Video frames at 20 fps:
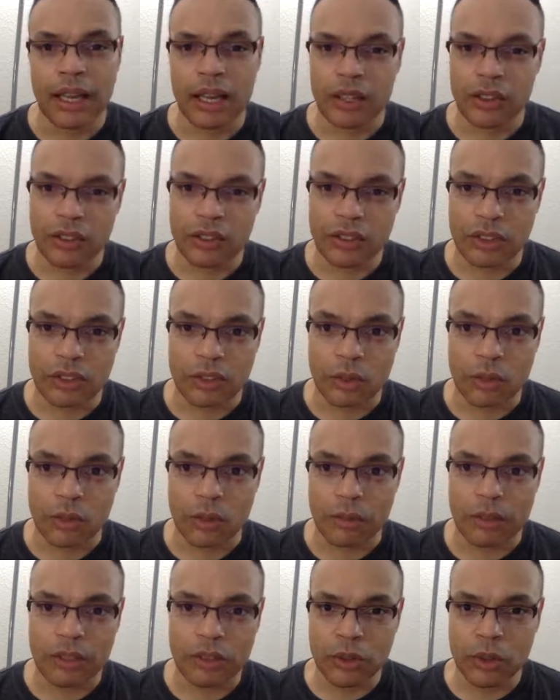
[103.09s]
And she's a
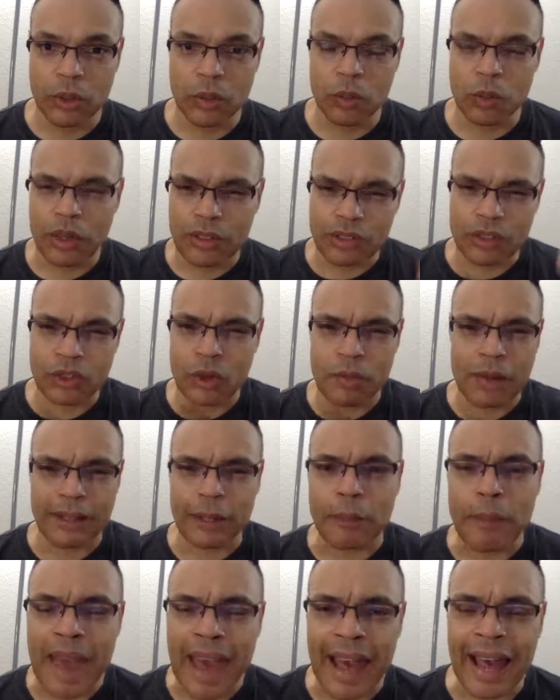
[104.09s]
woman who wants to know
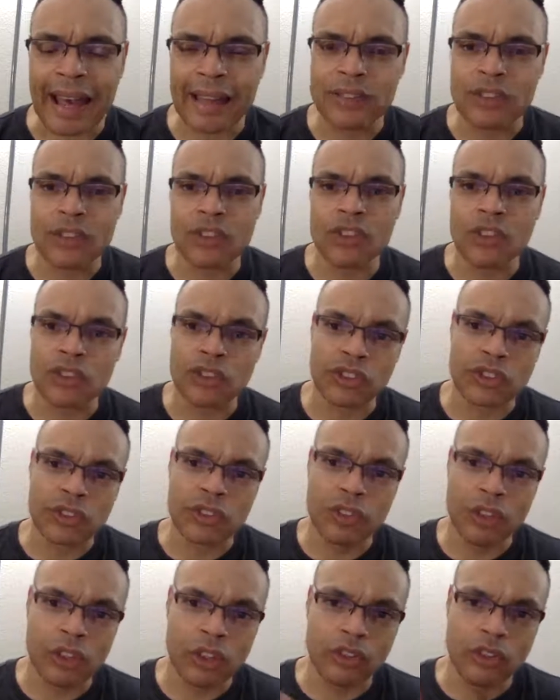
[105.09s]
about her past, and she
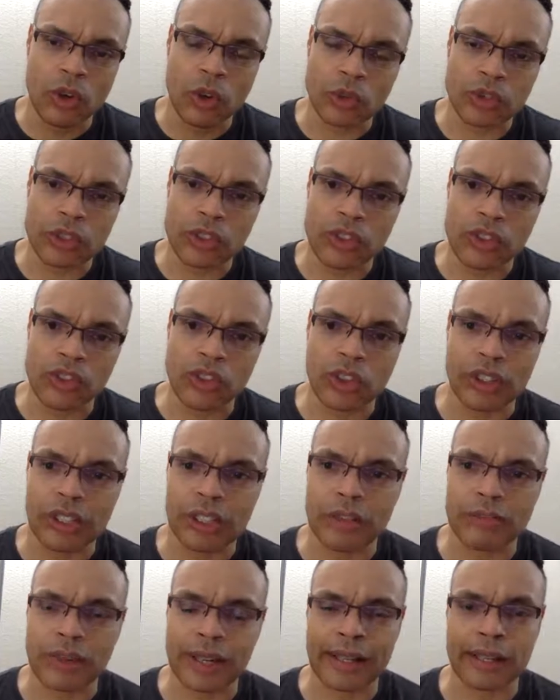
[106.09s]
goes on this journey
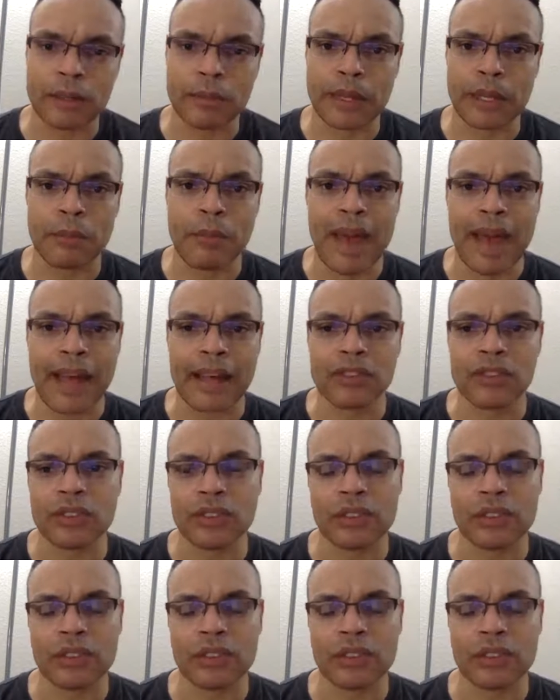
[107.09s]
to find out about her past.